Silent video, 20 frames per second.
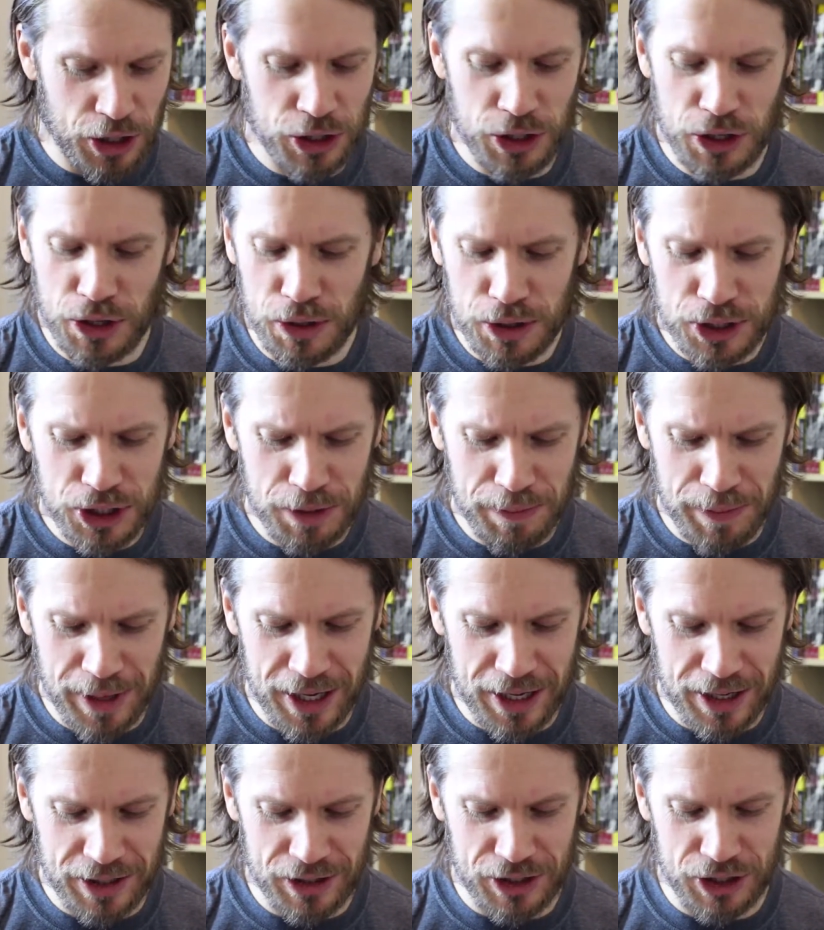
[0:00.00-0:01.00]
you should
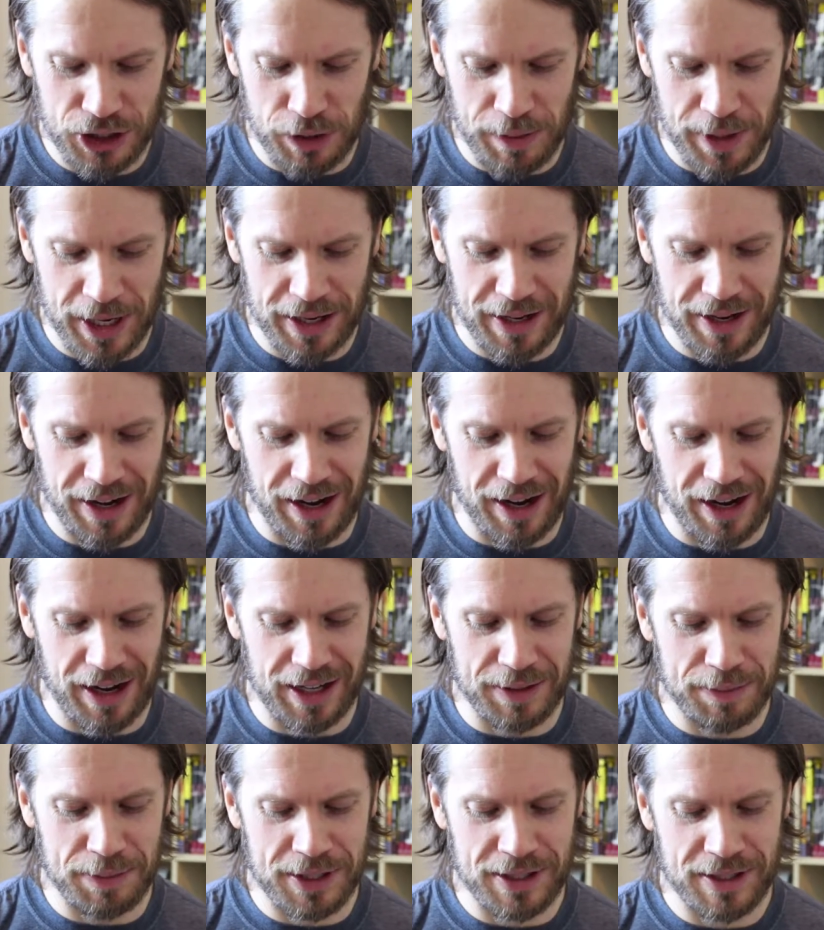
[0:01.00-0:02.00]
be consuming
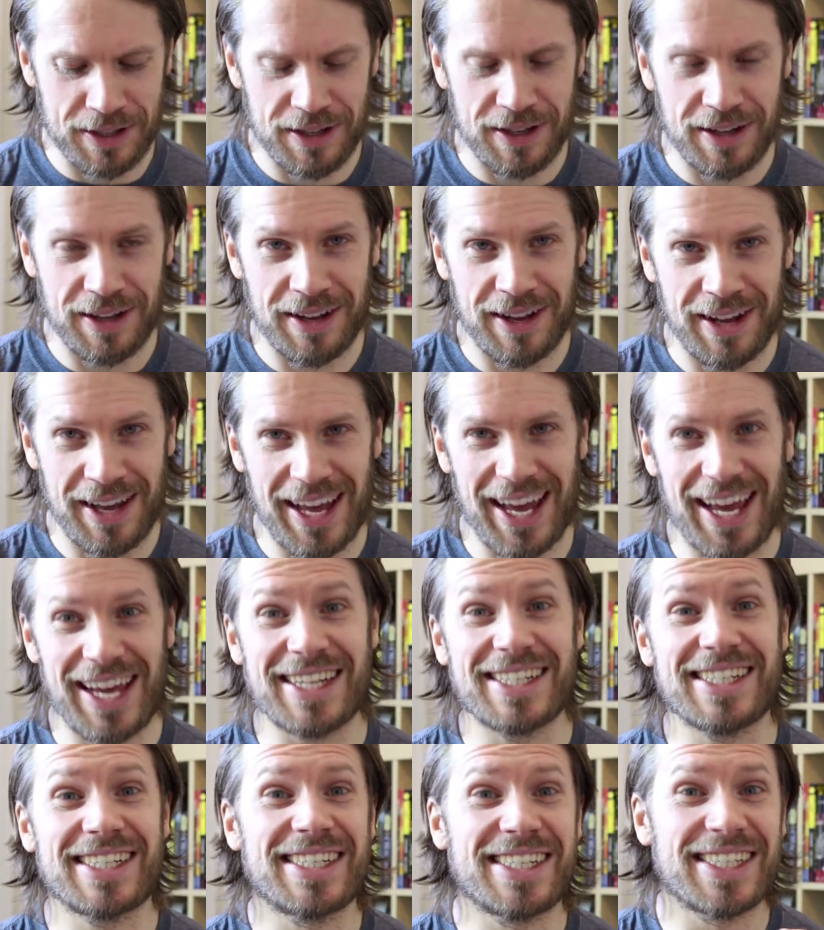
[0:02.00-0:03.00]
carbs
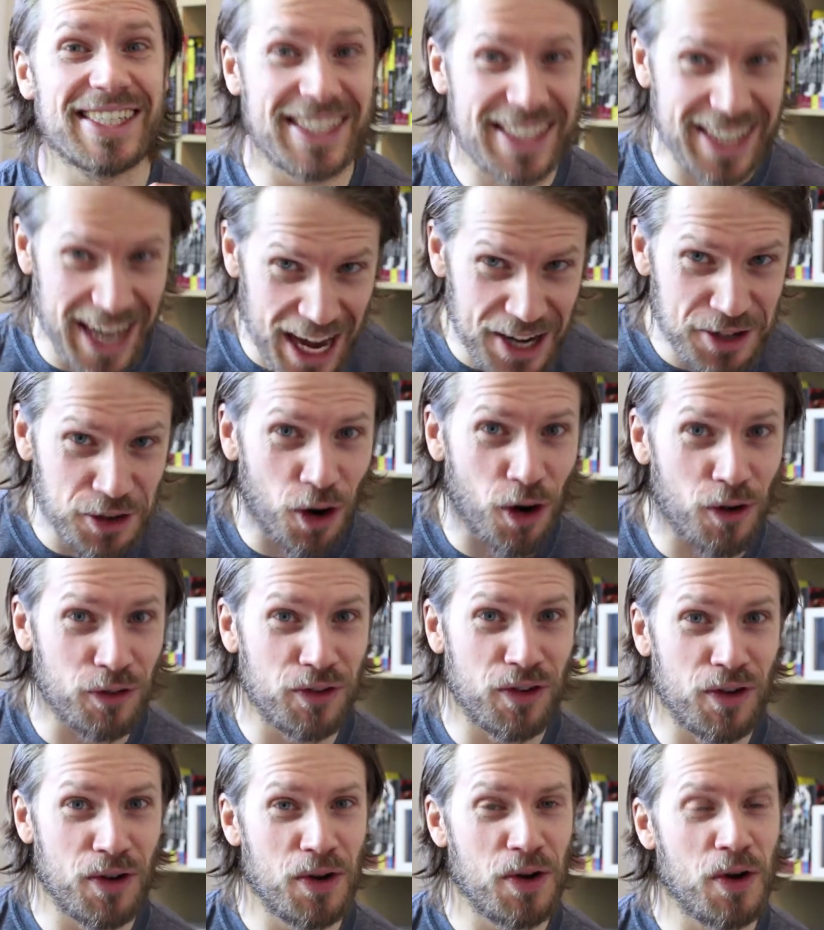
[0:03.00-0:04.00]
instead
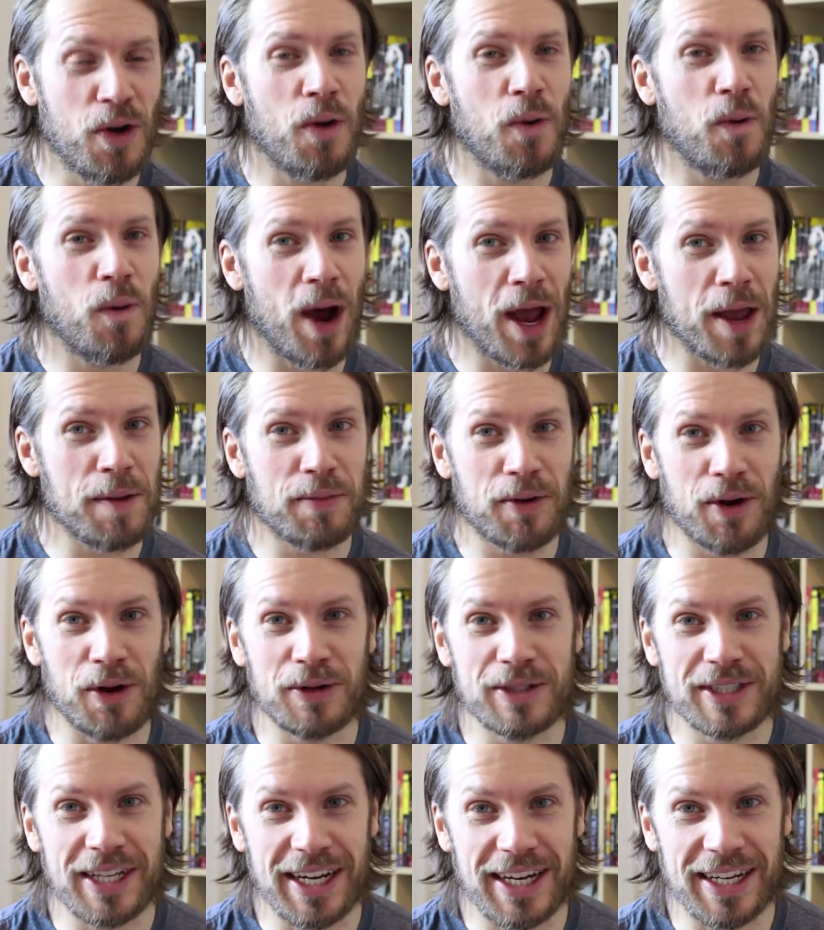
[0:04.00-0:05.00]
of whey
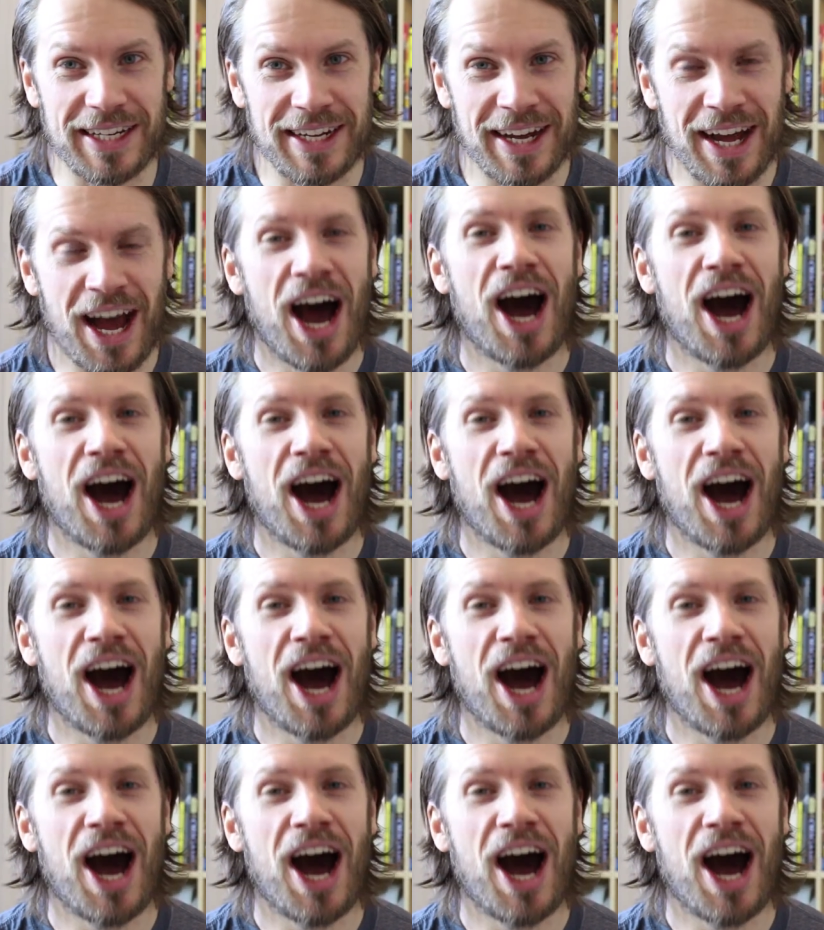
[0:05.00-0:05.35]
protein.